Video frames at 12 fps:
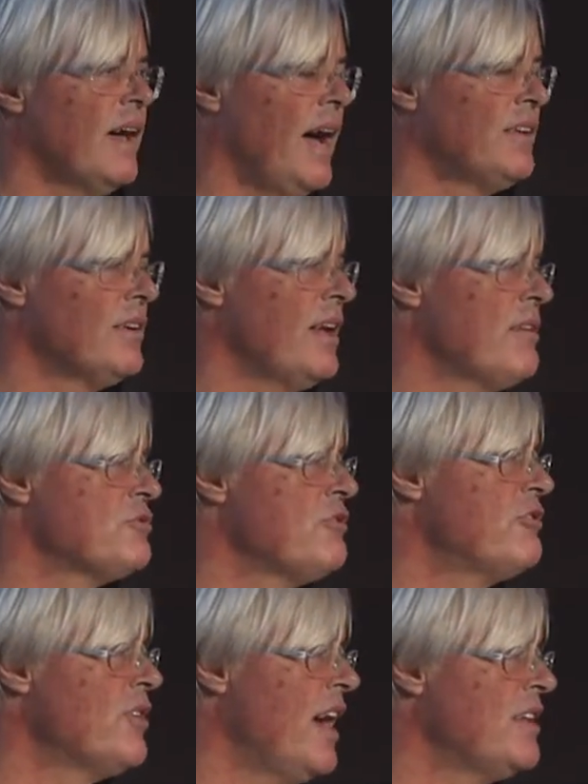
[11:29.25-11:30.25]
I don't have the
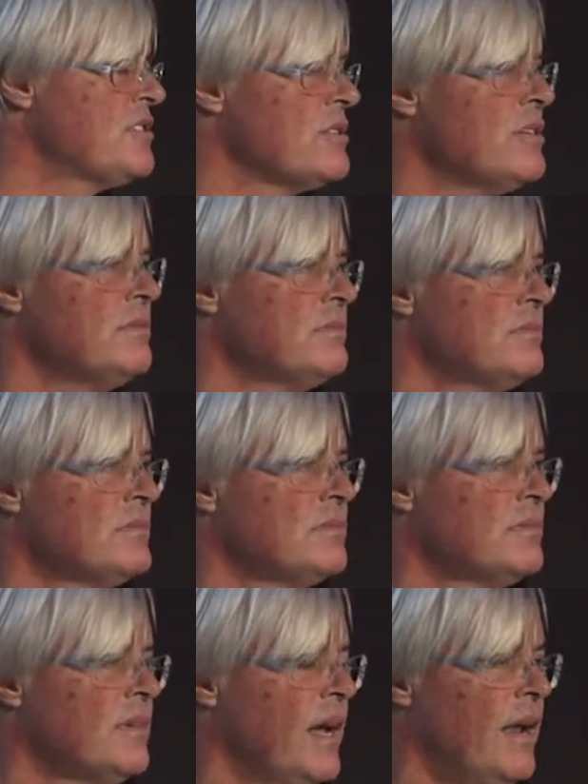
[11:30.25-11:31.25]
full answer.
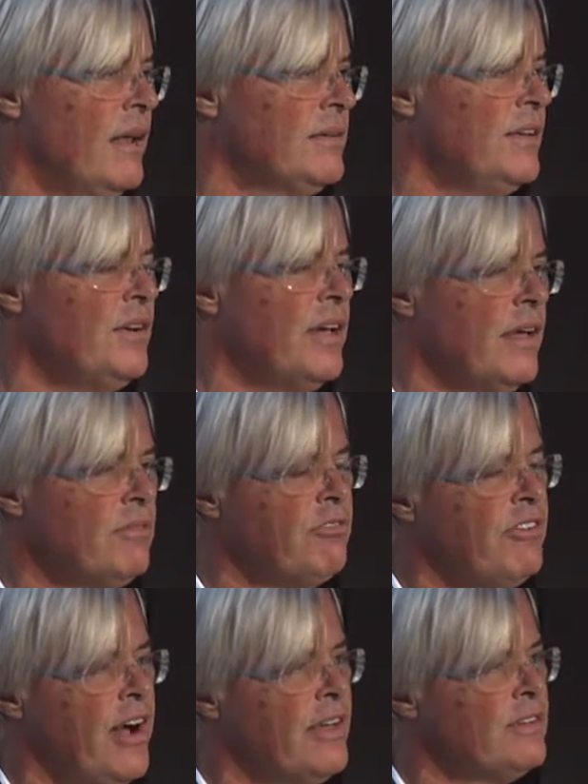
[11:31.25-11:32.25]
And you can
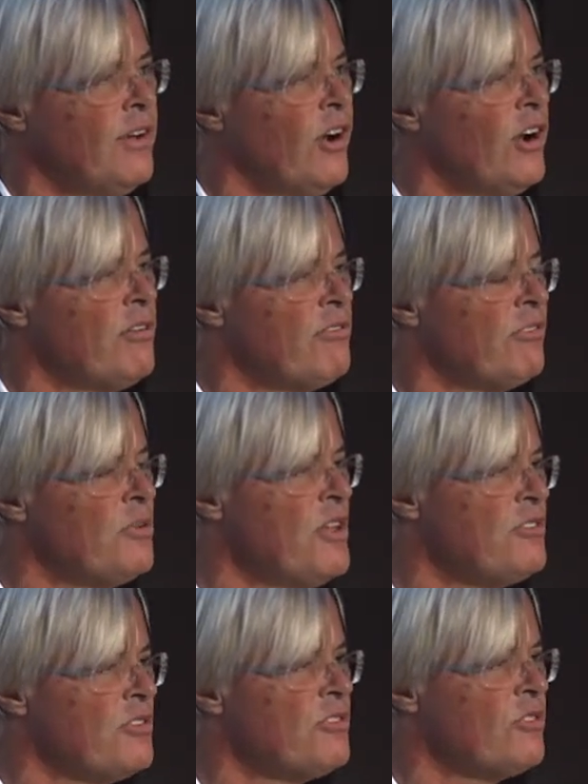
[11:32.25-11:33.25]
find a lot of
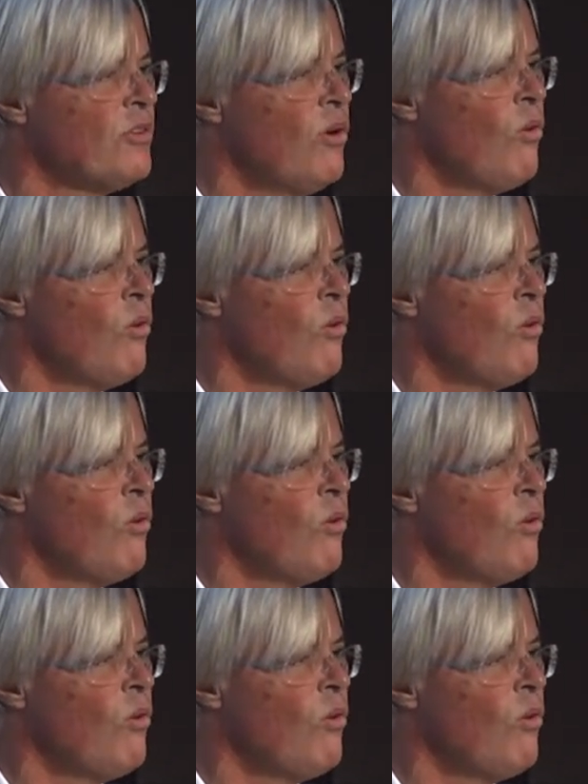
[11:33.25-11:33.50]
reasons